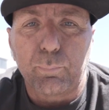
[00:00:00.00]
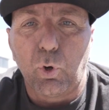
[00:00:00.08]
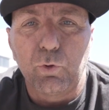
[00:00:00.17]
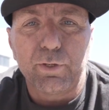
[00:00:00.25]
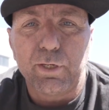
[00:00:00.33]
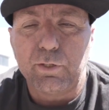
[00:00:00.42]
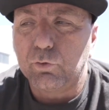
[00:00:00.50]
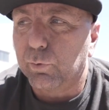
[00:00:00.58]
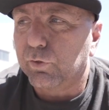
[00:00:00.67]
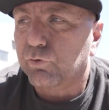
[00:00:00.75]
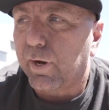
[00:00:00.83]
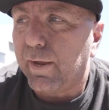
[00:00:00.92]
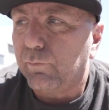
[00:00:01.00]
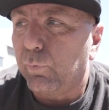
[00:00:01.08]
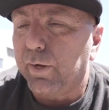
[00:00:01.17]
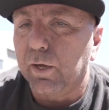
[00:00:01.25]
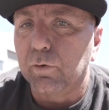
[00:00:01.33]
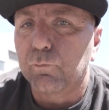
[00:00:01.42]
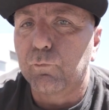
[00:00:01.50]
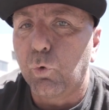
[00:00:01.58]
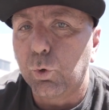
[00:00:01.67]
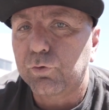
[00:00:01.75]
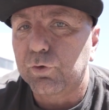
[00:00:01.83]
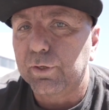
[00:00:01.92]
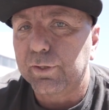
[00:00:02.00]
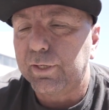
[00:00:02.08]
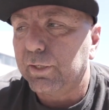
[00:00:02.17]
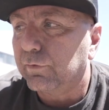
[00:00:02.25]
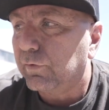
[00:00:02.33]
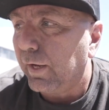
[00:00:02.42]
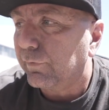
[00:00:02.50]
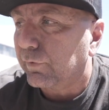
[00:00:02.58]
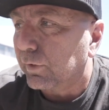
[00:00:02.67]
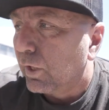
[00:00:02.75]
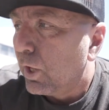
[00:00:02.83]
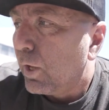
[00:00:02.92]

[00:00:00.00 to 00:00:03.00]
you're pulling into a driveway. Unfortunately, it doesn't,